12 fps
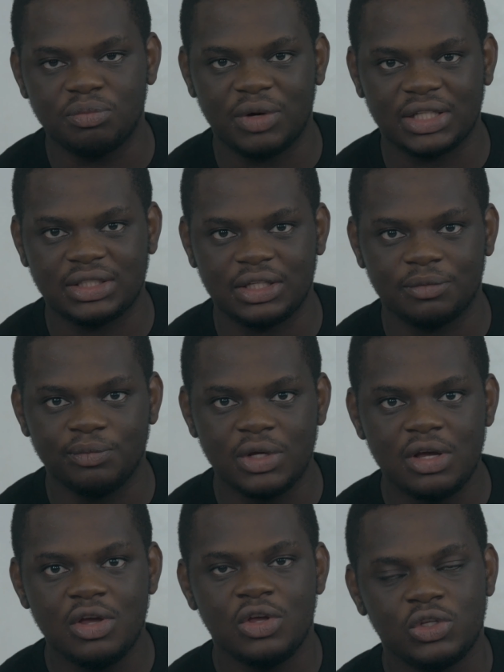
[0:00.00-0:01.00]
per se.
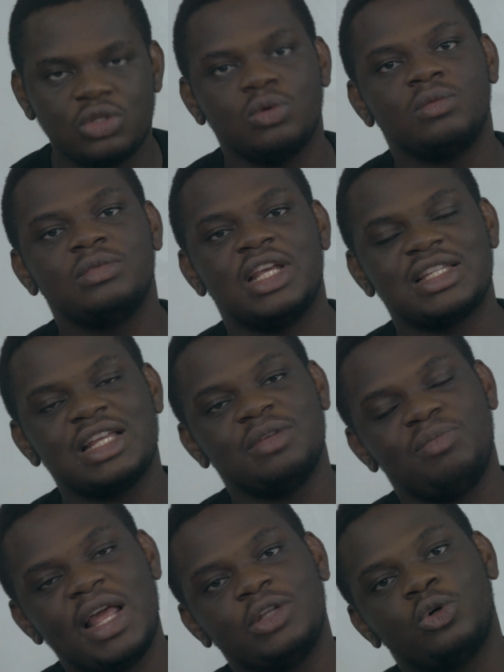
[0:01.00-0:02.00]
So there's an
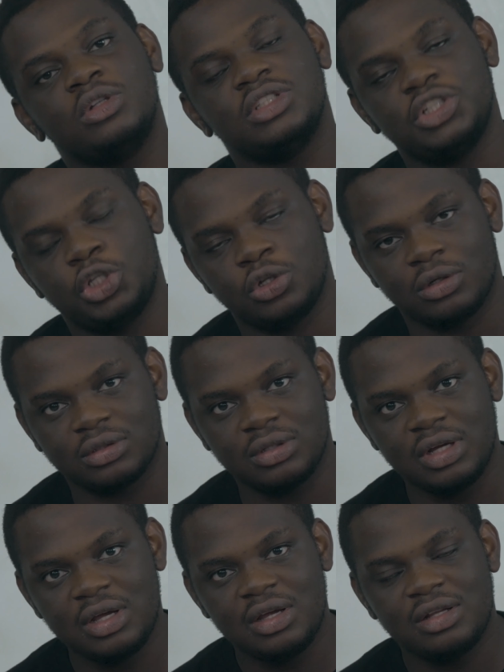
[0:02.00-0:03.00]
implied condition
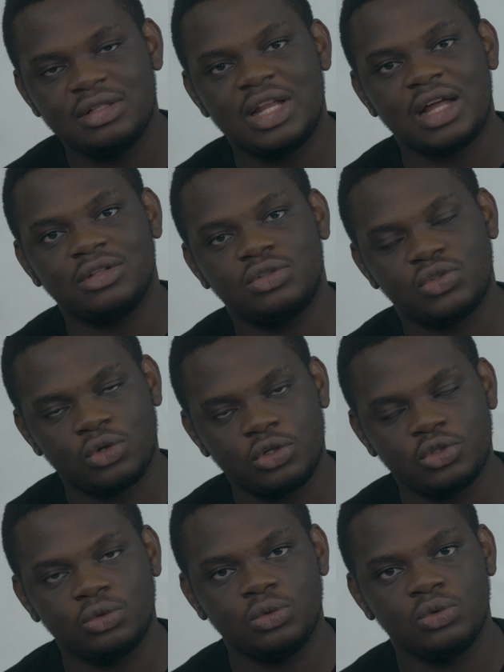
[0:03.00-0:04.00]
that
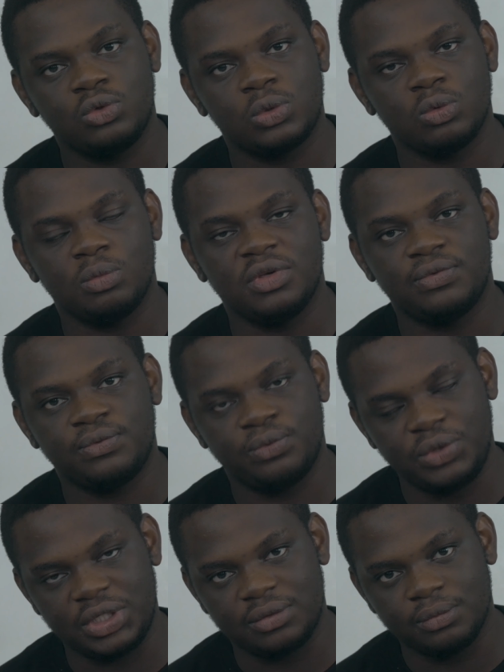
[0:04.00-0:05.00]
such goods will be
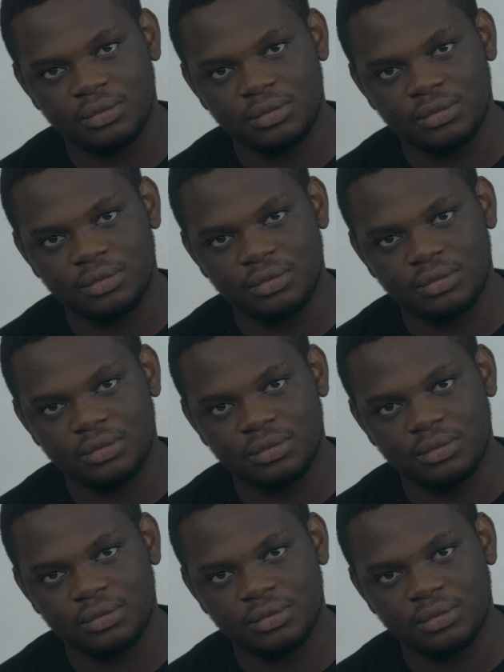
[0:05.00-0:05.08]
free